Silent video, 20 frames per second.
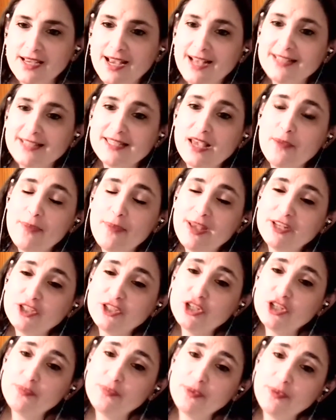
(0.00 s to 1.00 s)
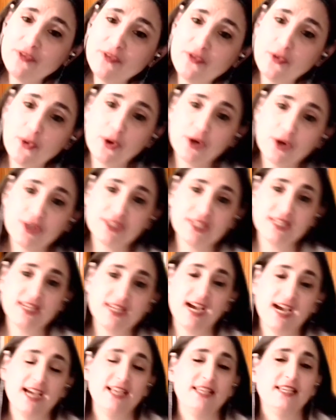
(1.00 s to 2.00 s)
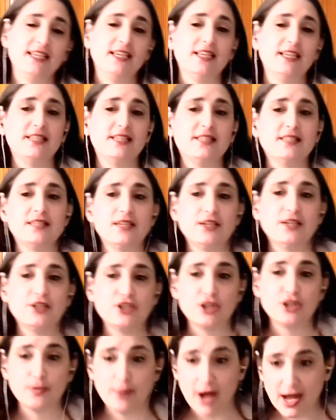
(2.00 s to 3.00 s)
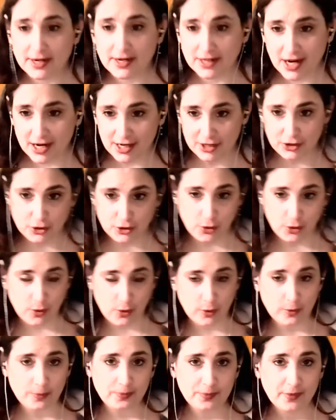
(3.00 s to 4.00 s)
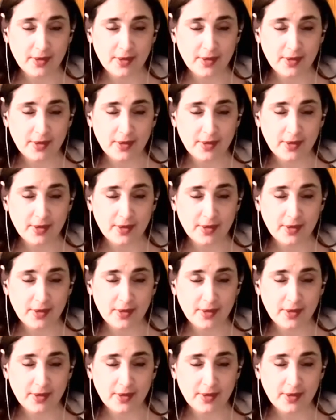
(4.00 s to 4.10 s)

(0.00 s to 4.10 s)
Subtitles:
As I mentioned before, tonight is Shabbat Hagadol,